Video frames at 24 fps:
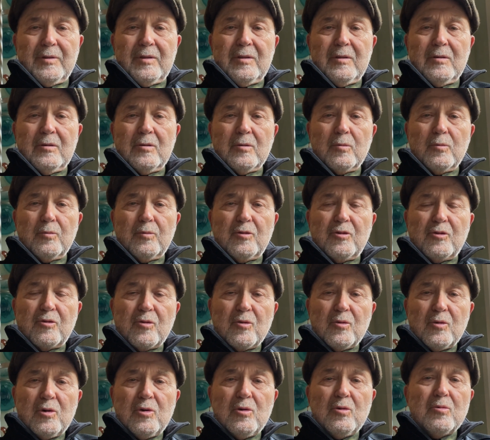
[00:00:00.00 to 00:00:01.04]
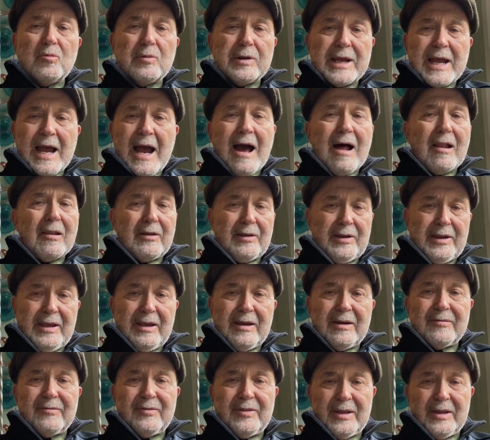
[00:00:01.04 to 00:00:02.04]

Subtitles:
the true reality of